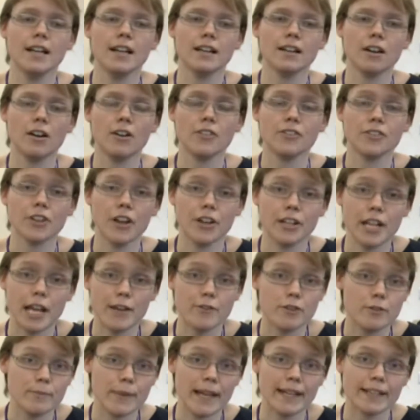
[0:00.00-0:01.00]
can't turn over
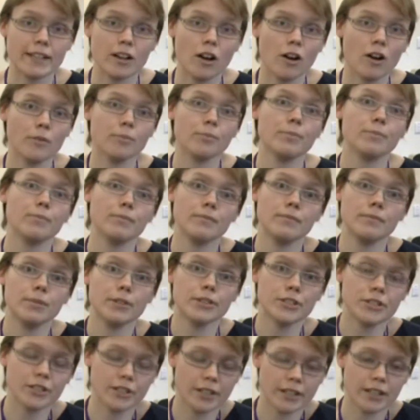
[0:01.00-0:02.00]
in bed, can't
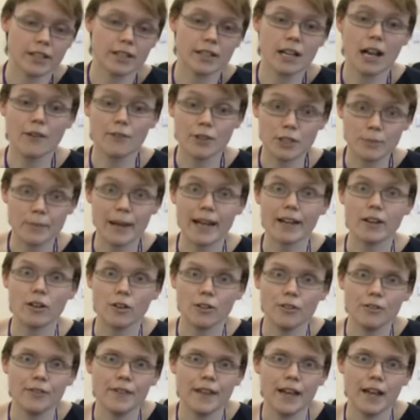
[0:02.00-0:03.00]
push the covers back off
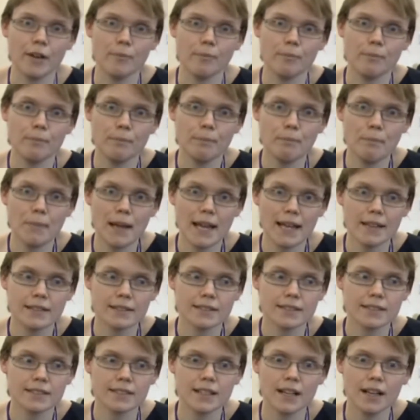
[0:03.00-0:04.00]
their
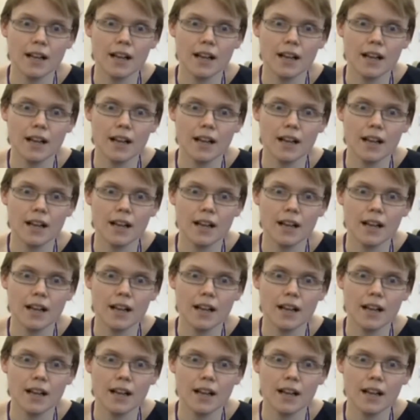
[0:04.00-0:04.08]
beds.